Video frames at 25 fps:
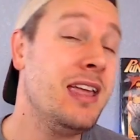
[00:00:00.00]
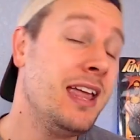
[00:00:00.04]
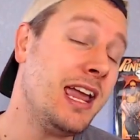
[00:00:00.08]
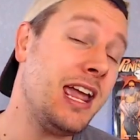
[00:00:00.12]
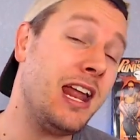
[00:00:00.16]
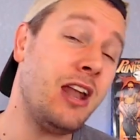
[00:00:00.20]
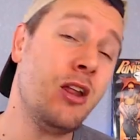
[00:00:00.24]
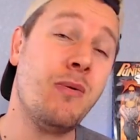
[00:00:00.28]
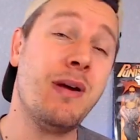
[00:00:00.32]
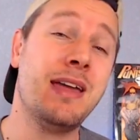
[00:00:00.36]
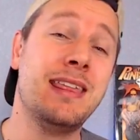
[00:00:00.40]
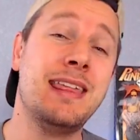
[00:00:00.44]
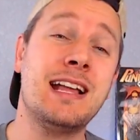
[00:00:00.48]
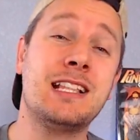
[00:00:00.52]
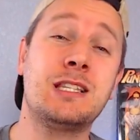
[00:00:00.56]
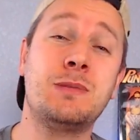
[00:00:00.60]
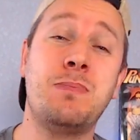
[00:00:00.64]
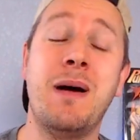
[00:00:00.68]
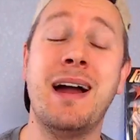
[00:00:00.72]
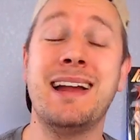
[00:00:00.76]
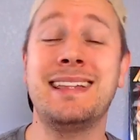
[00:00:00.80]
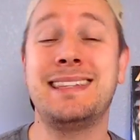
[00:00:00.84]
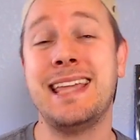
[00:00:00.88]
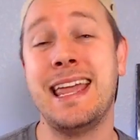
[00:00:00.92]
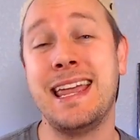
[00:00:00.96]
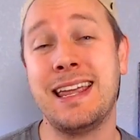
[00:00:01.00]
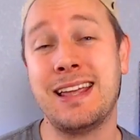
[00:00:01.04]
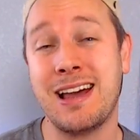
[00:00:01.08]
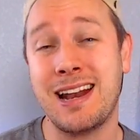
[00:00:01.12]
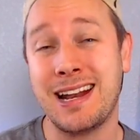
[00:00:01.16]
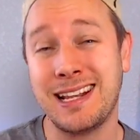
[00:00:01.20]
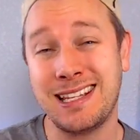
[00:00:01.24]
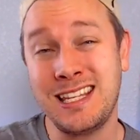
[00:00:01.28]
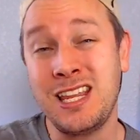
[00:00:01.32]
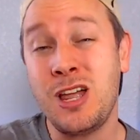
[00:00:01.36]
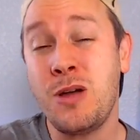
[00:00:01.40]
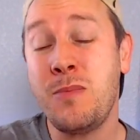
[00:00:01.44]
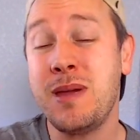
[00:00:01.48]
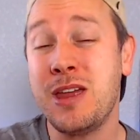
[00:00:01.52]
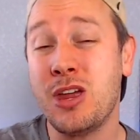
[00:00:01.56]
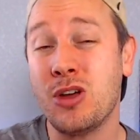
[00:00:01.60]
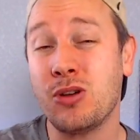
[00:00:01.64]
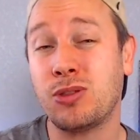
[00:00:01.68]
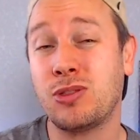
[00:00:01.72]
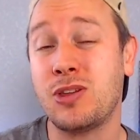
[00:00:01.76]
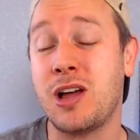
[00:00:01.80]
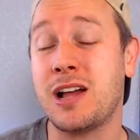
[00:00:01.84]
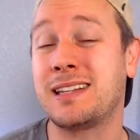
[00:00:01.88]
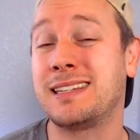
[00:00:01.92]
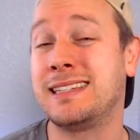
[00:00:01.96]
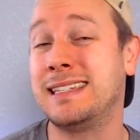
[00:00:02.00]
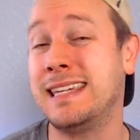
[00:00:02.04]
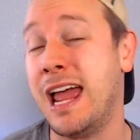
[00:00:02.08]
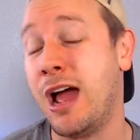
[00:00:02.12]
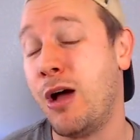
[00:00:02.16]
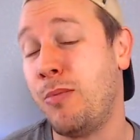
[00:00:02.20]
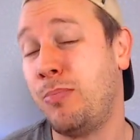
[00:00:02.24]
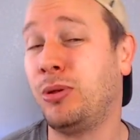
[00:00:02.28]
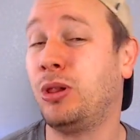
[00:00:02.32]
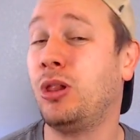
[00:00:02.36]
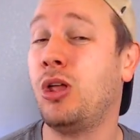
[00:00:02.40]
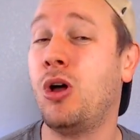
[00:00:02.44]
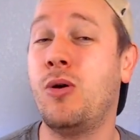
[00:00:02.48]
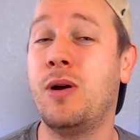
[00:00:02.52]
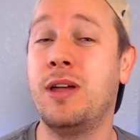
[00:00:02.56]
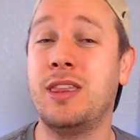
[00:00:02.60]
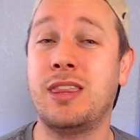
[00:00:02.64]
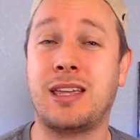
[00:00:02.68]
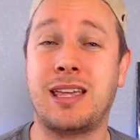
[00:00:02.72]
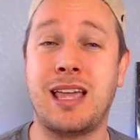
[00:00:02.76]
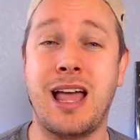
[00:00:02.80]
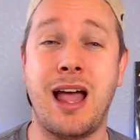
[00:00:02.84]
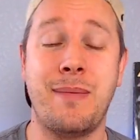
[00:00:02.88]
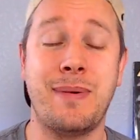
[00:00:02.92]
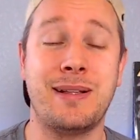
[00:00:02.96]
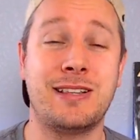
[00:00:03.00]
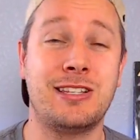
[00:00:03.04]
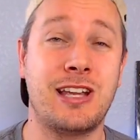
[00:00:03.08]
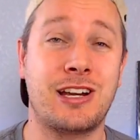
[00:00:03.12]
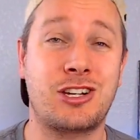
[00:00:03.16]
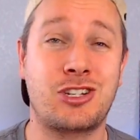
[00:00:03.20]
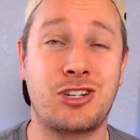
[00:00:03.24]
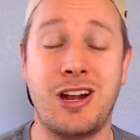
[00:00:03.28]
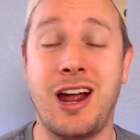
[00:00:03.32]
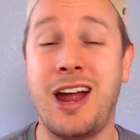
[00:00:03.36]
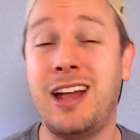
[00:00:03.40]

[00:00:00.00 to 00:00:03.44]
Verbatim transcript: Anyway, that's my take on it. Tell me your thoughts down below in the comment section.